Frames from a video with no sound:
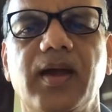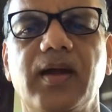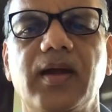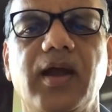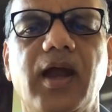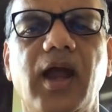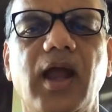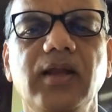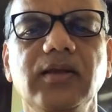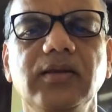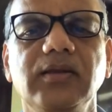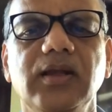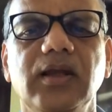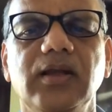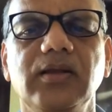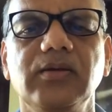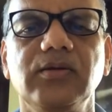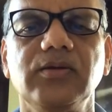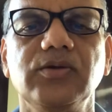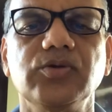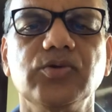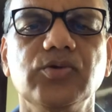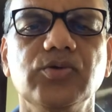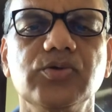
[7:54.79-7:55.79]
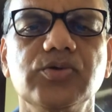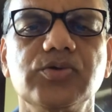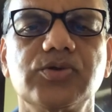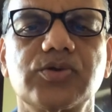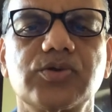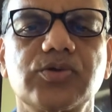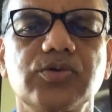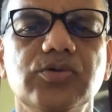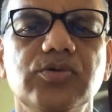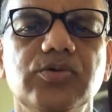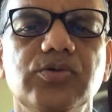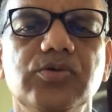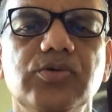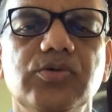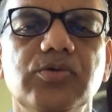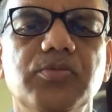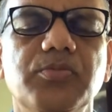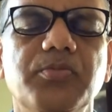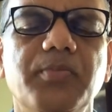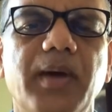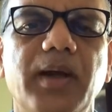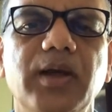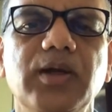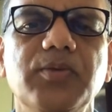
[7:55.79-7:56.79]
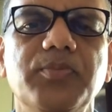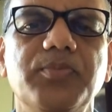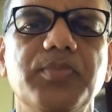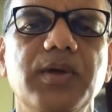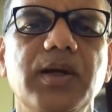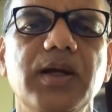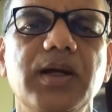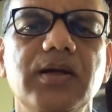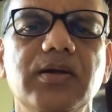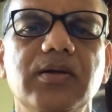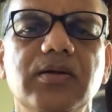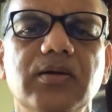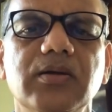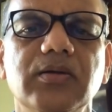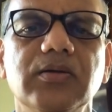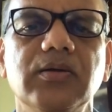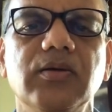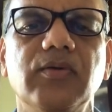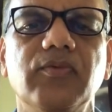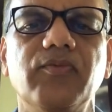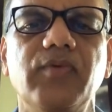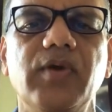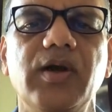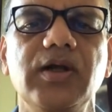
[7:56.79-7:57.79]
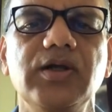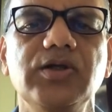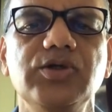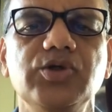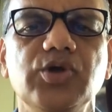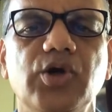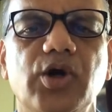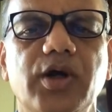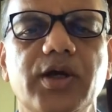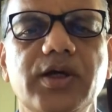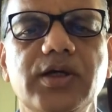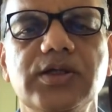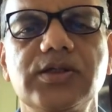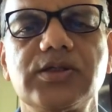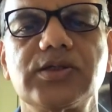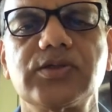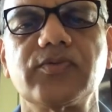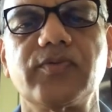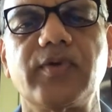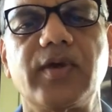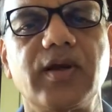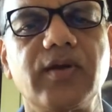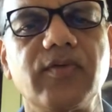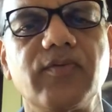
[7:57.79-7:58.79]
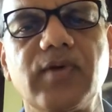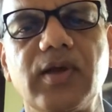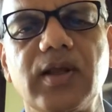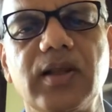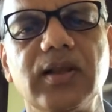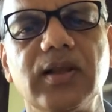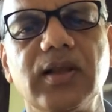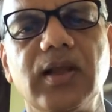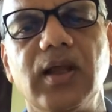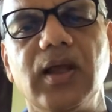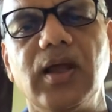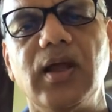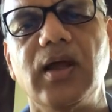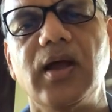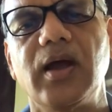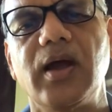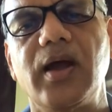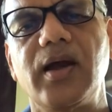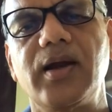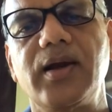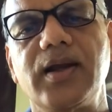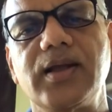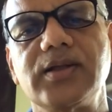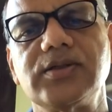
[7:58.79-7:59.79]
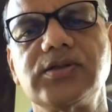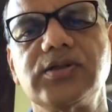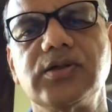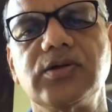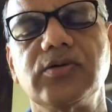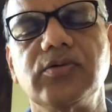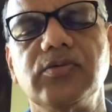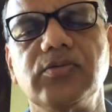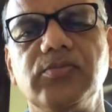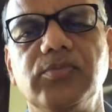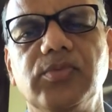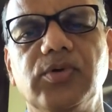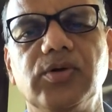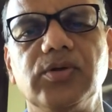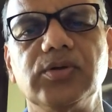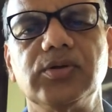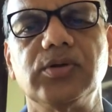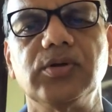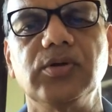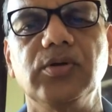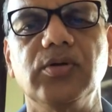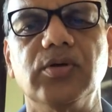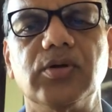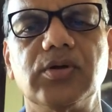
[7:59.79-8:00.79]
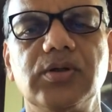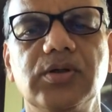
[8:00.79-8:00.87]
can then use to manipulate the weld joints very well and achieve both good